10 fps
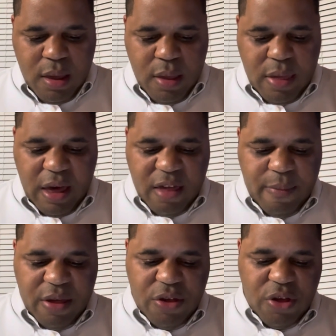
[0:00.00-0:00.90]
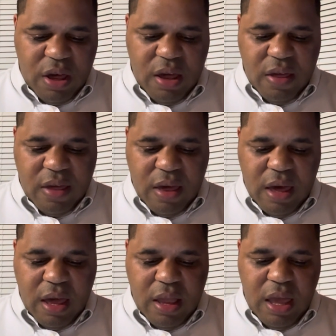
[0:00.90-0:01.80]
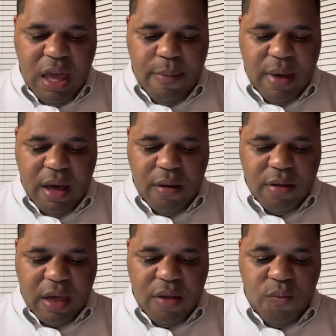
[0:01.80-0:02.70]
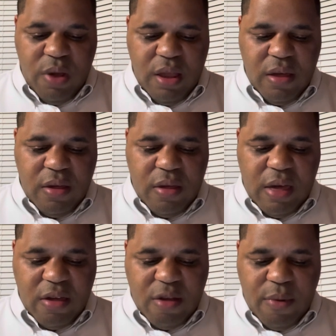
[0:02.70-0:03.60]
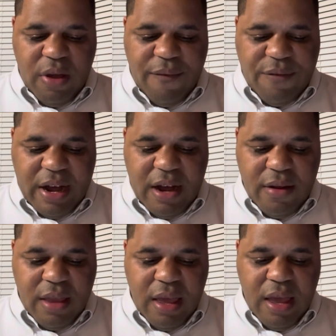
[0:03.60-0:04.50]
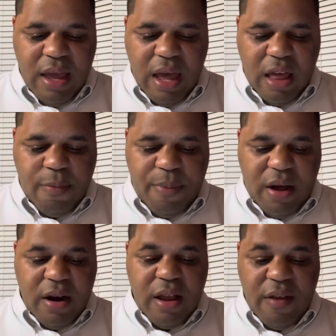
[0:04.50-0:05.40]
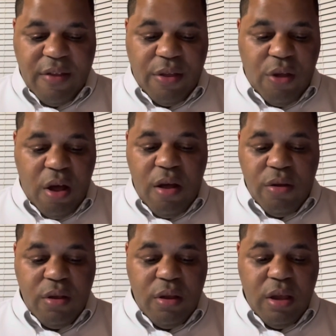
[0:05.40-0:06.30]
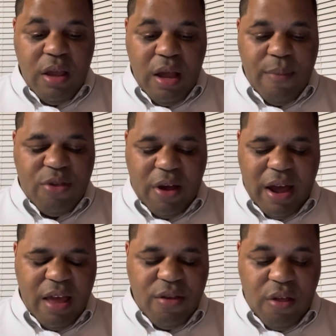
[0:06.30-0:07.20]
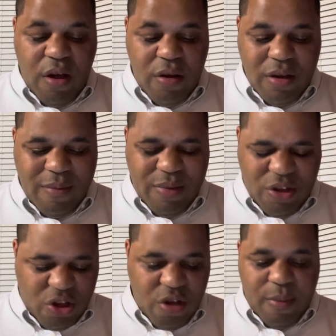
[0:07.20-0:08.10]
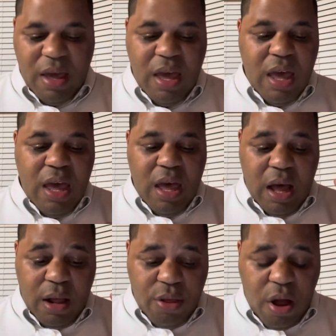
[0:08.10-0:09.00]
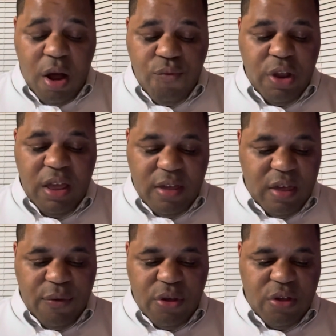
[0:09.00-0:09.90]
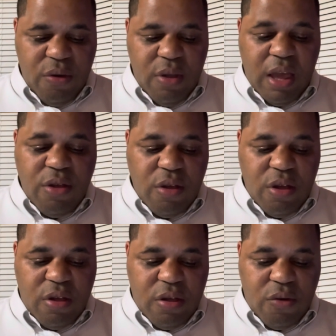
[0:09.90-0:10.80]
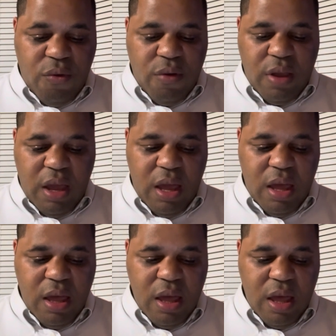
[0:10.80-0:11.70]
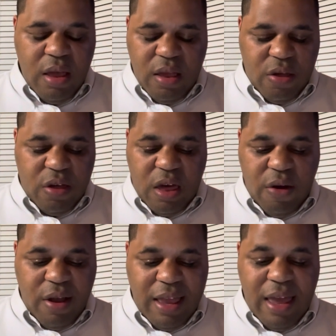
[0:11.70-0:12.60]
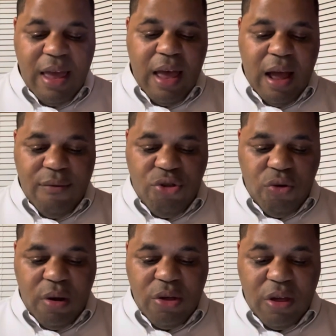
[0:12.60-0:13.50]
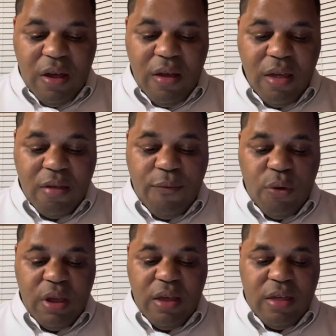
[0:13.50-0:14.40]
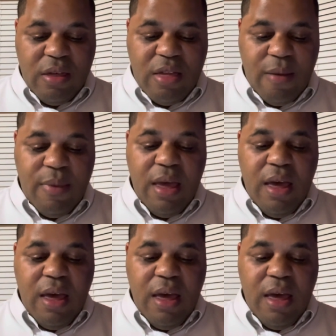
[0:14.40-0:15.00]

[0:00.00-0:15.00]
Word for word: Text messages and emails and witness testimony filed as part of the long, I'm sorry, as long, excuse me, a long-running civil suit into the scrutiny in the security of Georgia's voting system